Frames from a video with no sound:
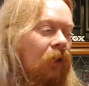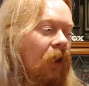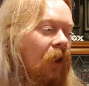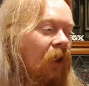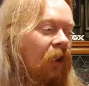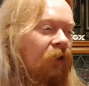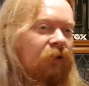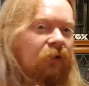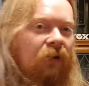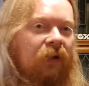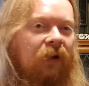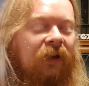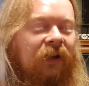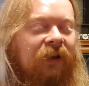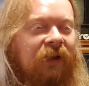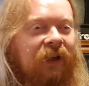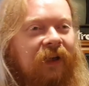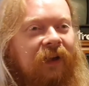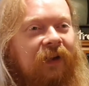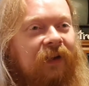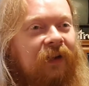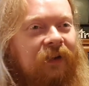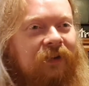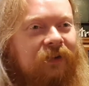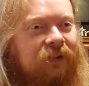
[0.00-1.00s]
Or
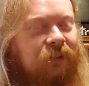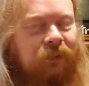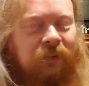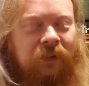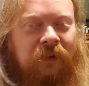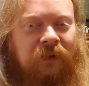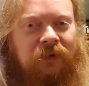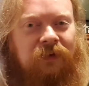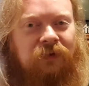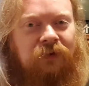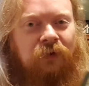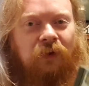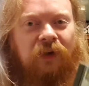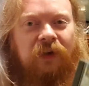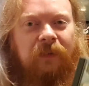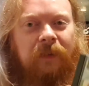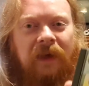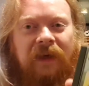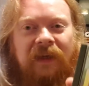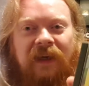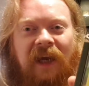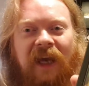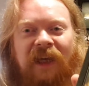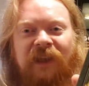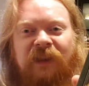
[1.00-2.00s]
talking
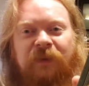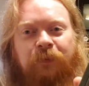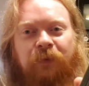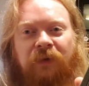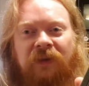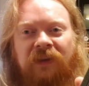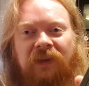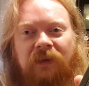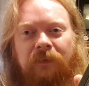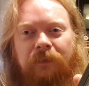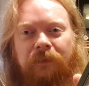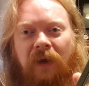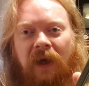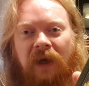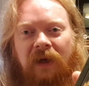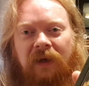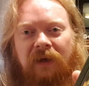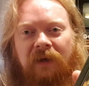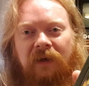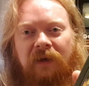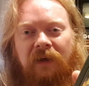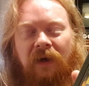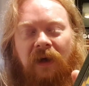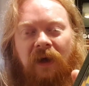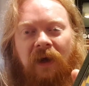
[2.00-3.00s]
about games bringing
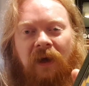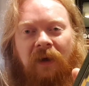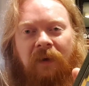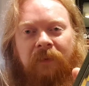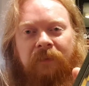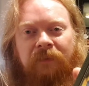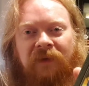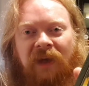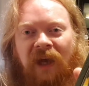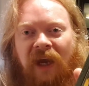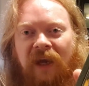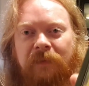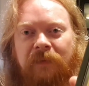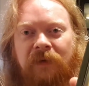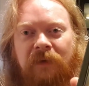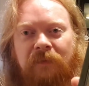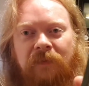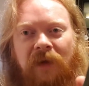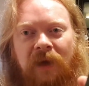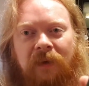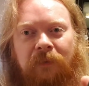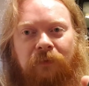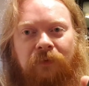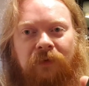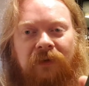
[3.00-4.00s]
back gaming
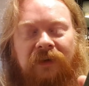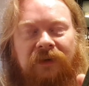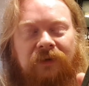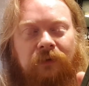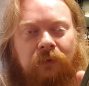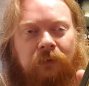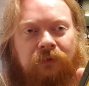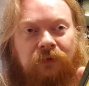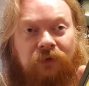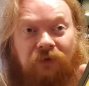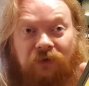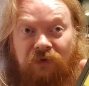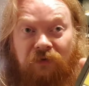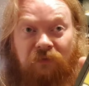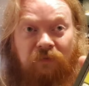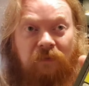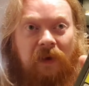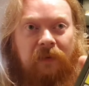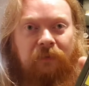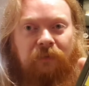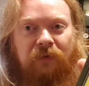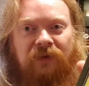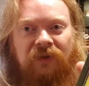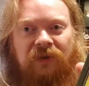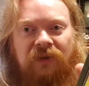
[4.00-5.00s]
memories, or just
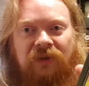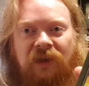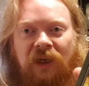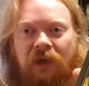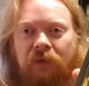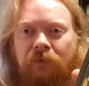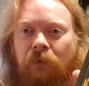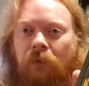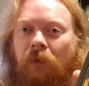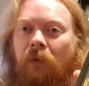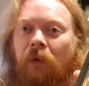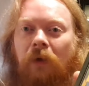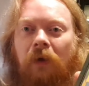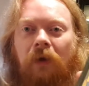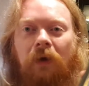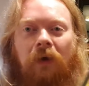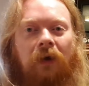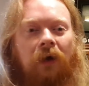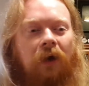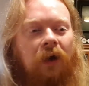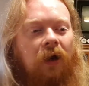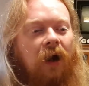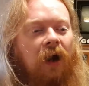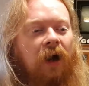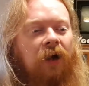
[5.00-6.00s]
memories in general,
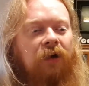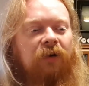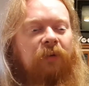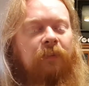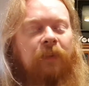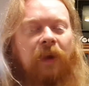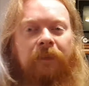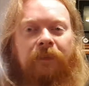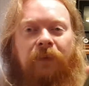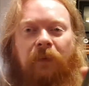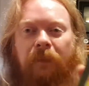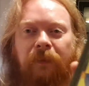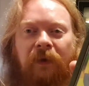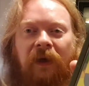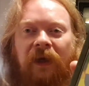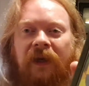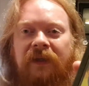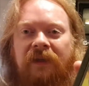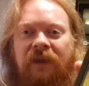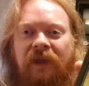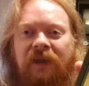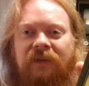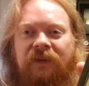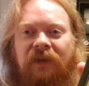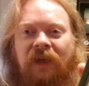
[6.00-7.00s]
I remember
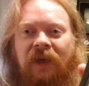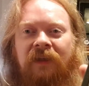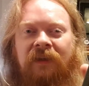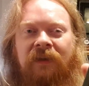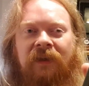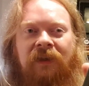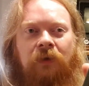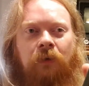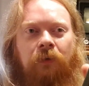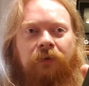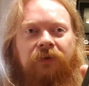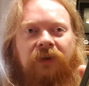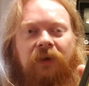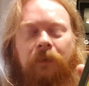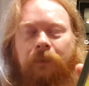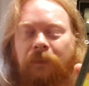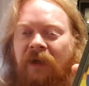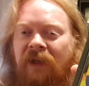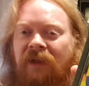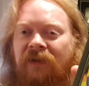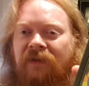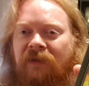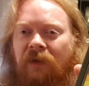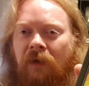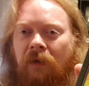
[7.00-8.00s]
playing this and he ordered a
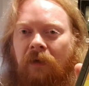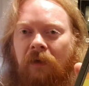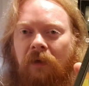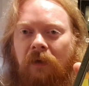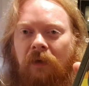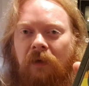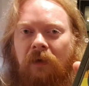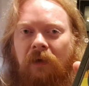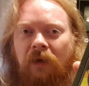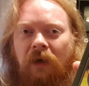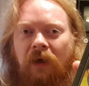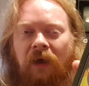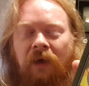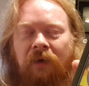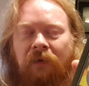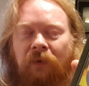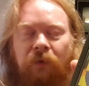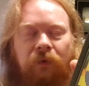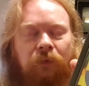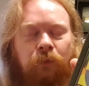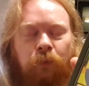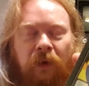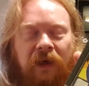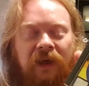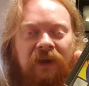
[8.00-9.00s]
pizza,
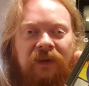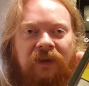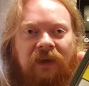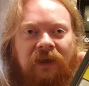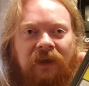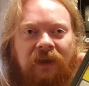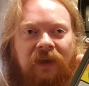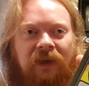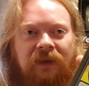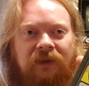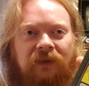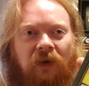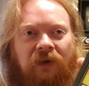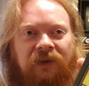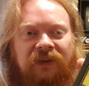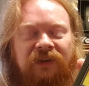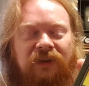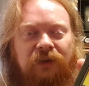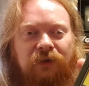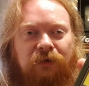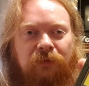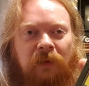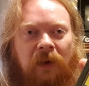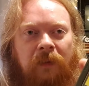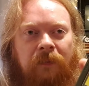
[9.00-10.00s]
and weird thing is I
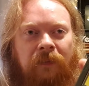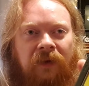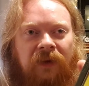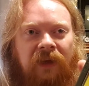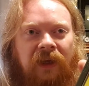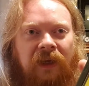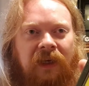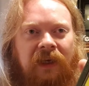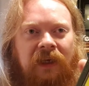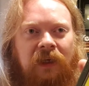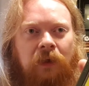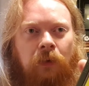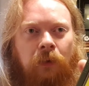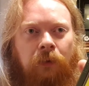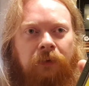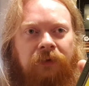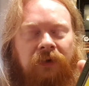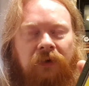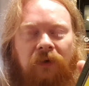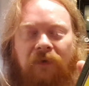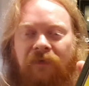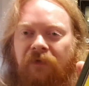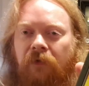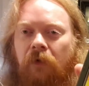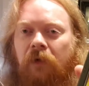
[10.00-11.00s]
still remember that he
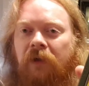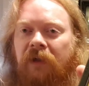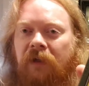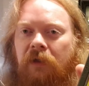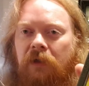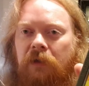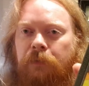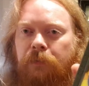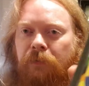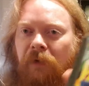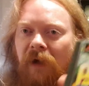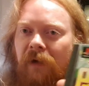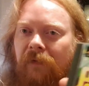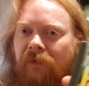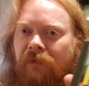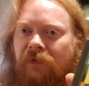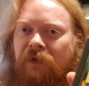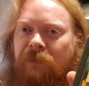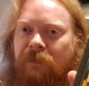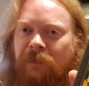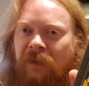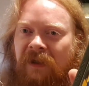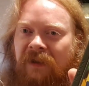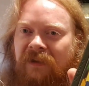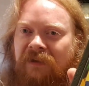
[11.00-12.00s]
ordered a full English
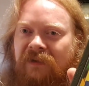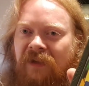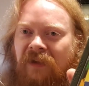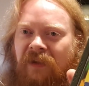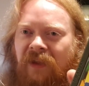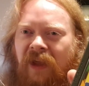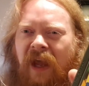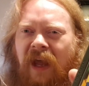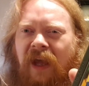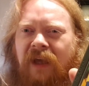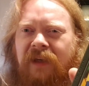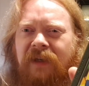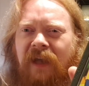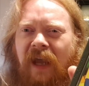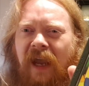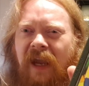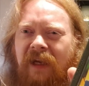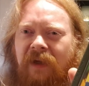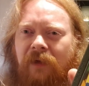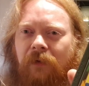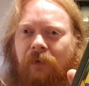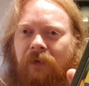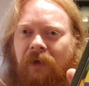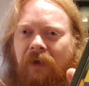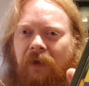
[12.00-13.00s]
breakfast pizza that had
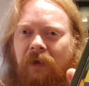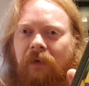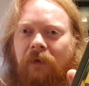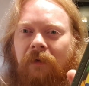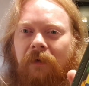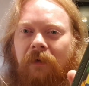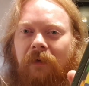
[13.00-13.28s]
egg on it.